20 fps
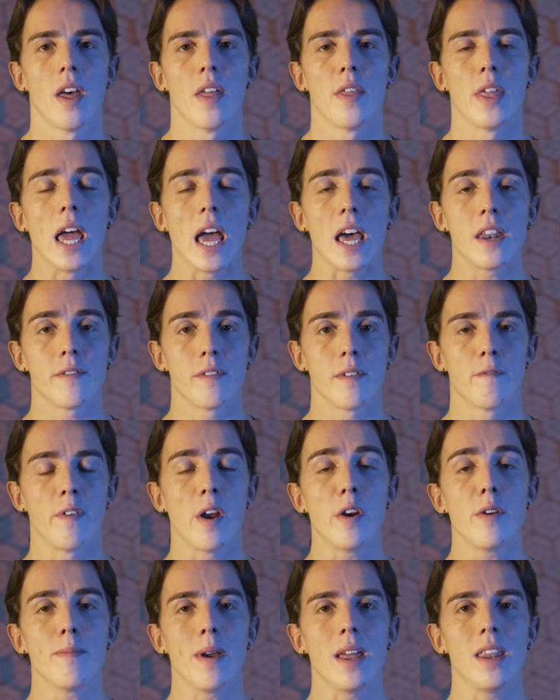They had
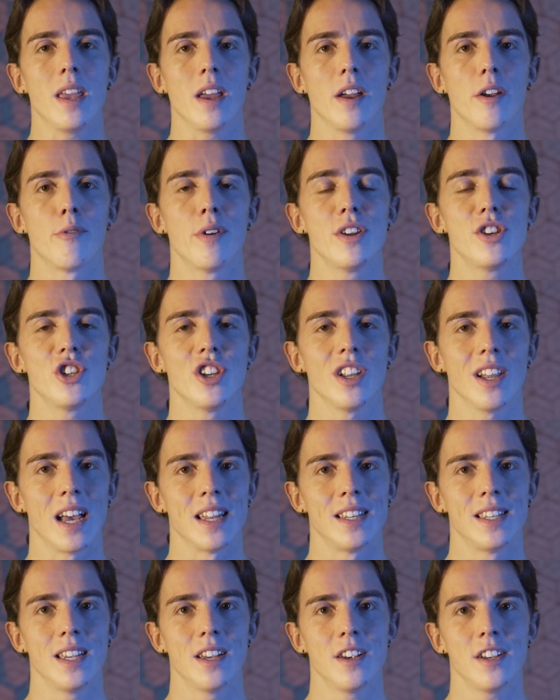very many original
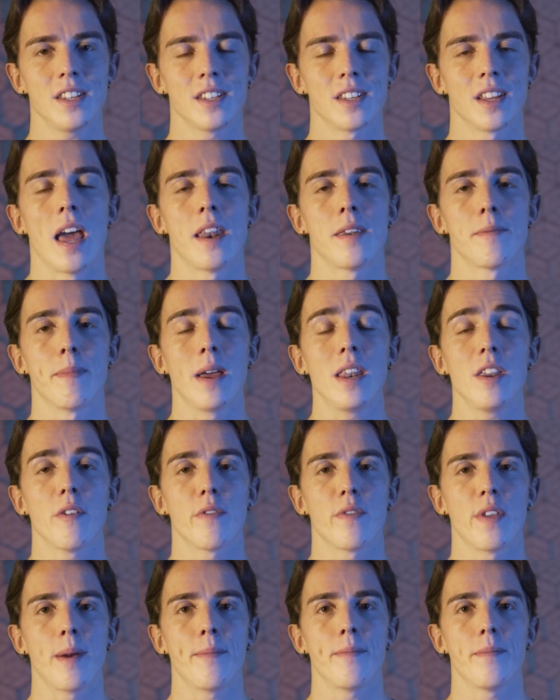ideas and many
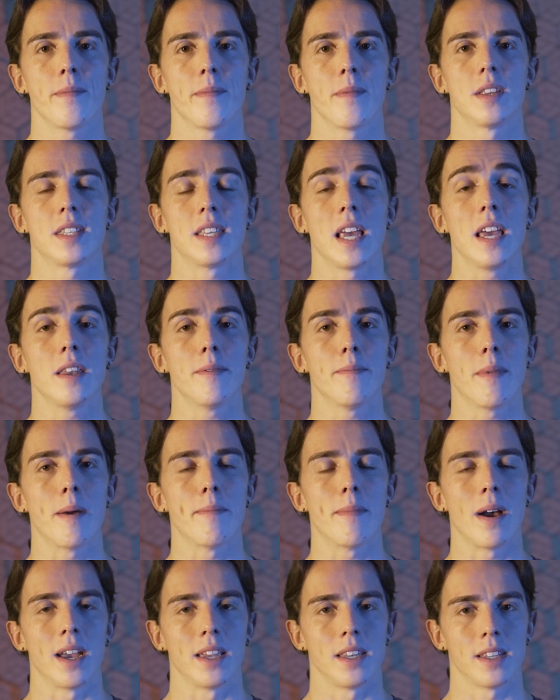of them stayed in my
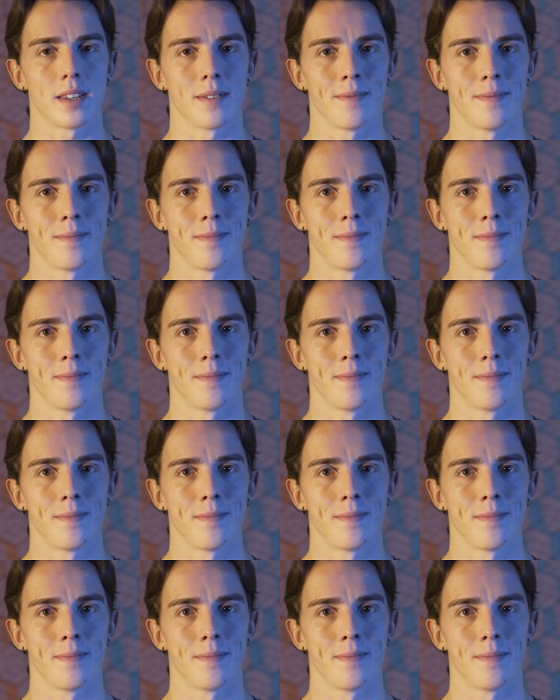mind.